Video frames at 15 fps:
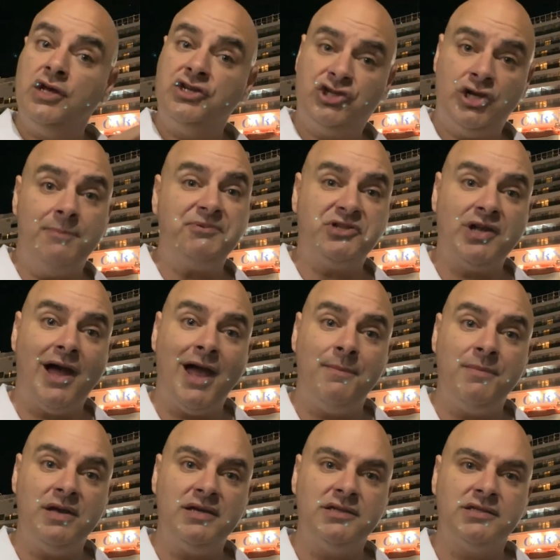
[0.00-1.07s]
ship's
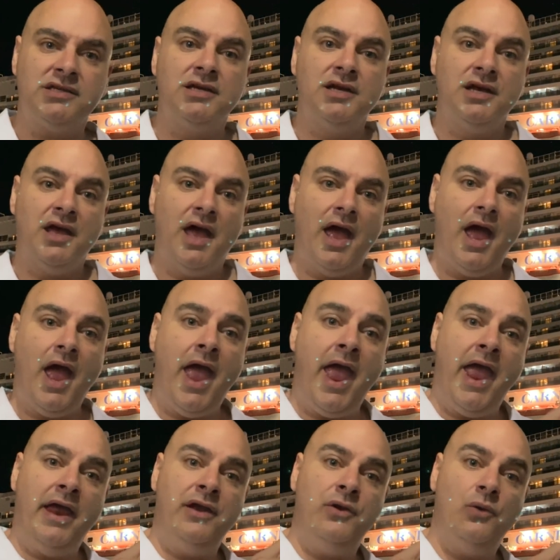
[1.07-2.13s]
time is
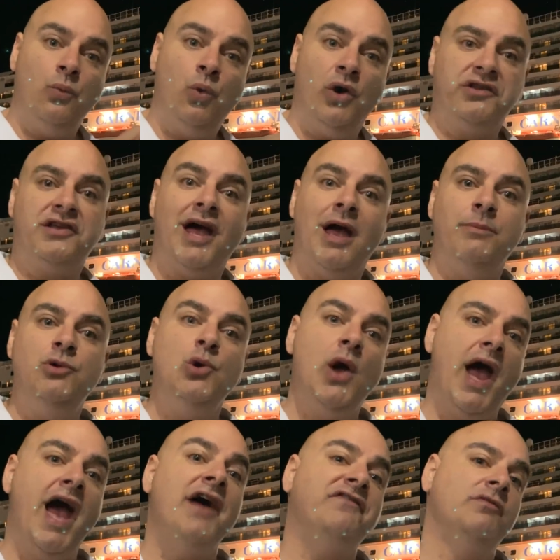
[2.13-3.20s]
and what time you
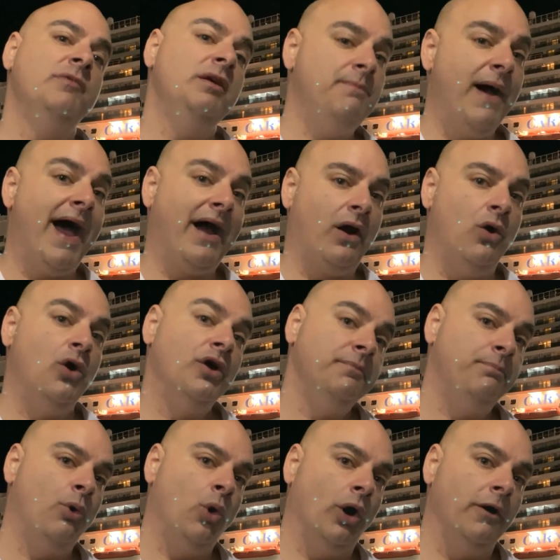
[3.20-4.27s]
have to be back on
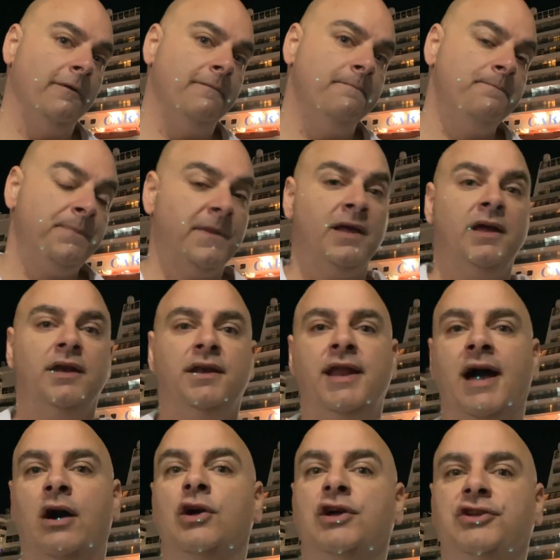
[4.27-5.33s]
board.
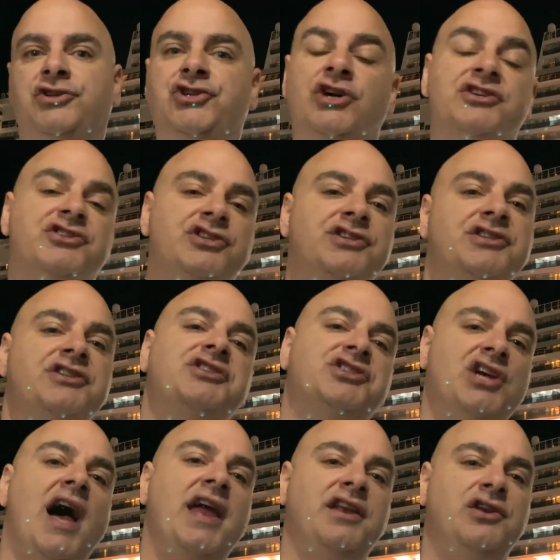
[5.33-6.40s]
Now, just as a
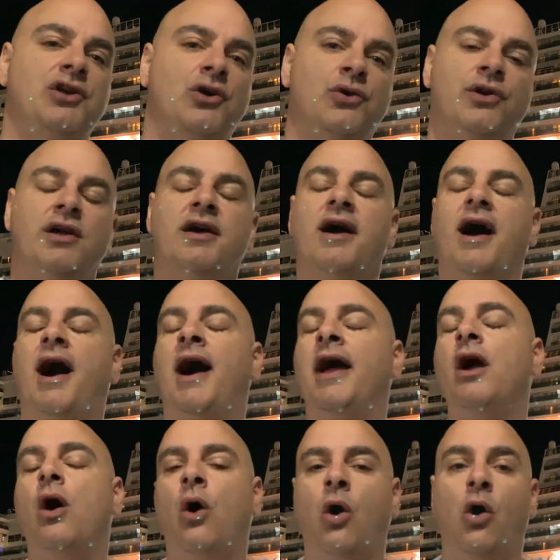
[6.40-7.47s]
side note,
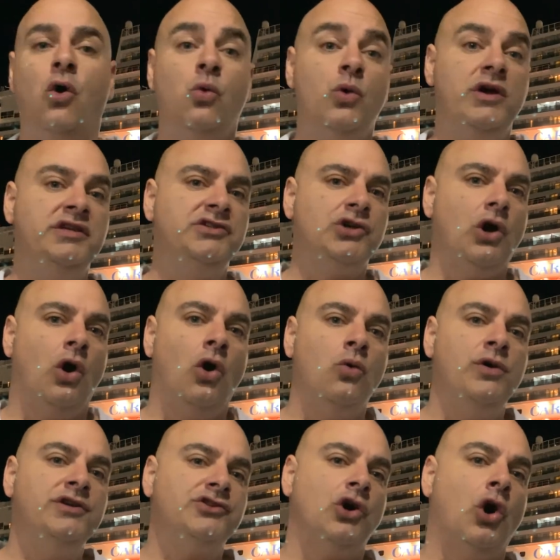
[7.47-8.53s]
I always
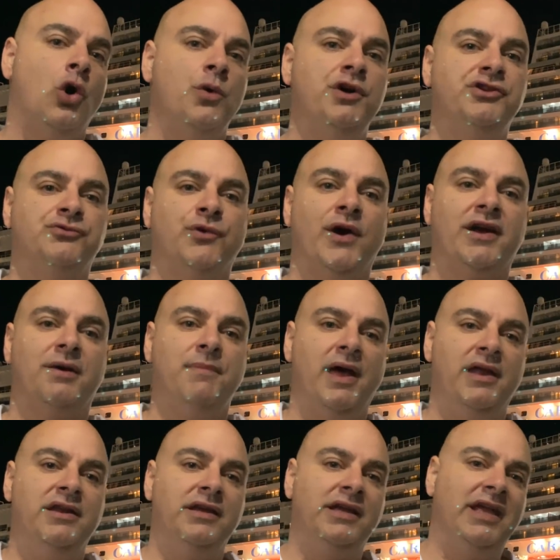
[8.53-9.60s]

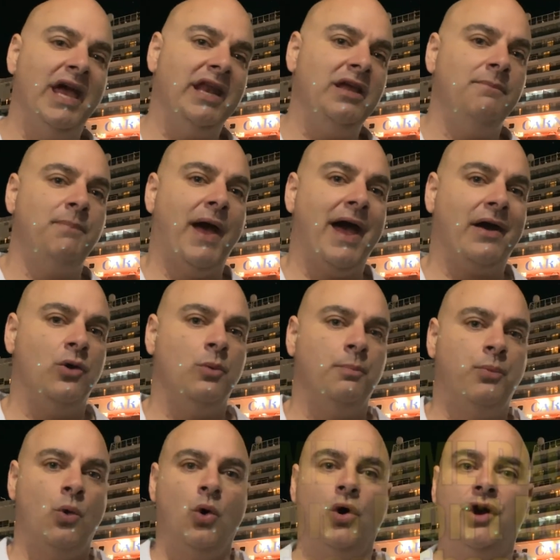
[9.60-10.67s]
recommend getting back on
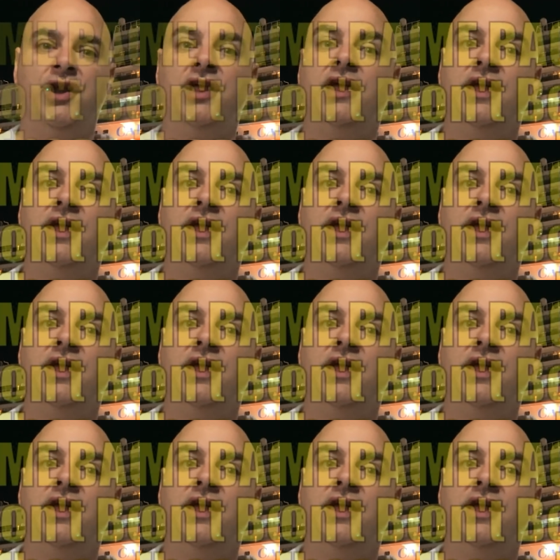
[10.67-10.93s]
board